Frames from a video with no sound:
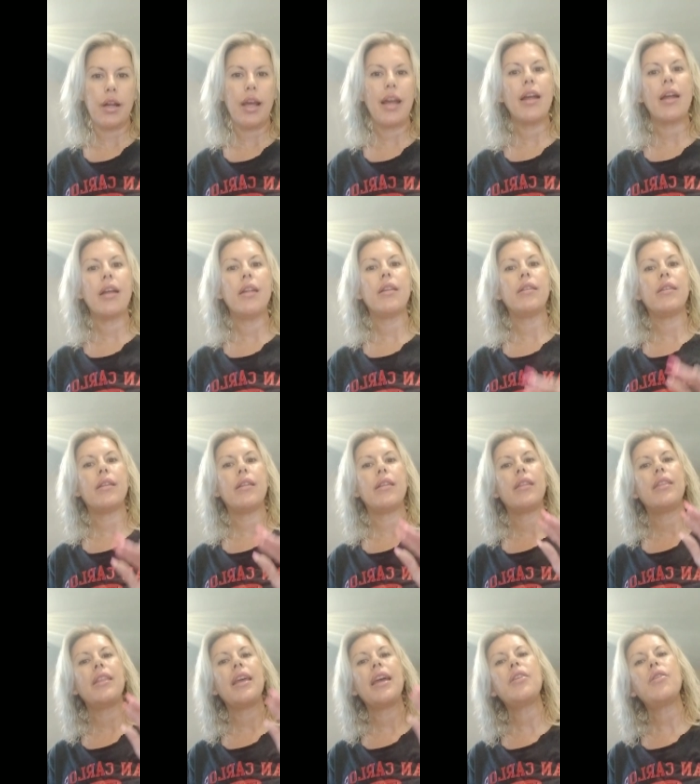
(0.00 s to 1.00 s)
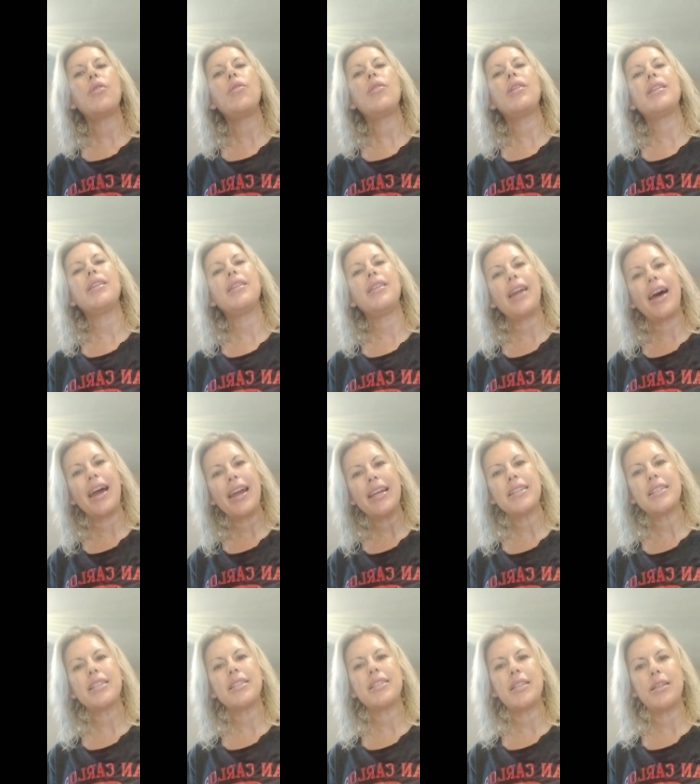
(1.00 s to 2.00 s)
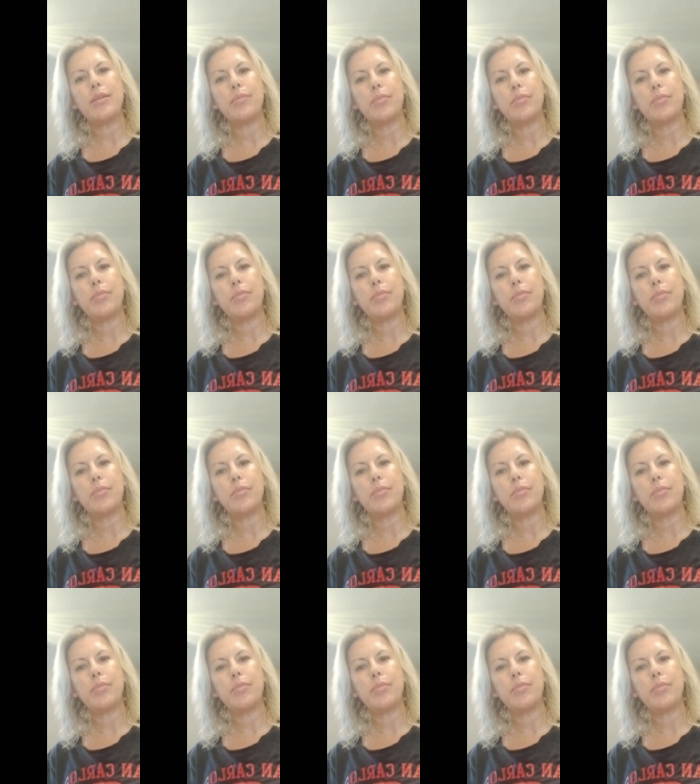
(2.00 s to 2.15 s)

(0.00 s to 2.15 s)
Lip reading: And they don't like to see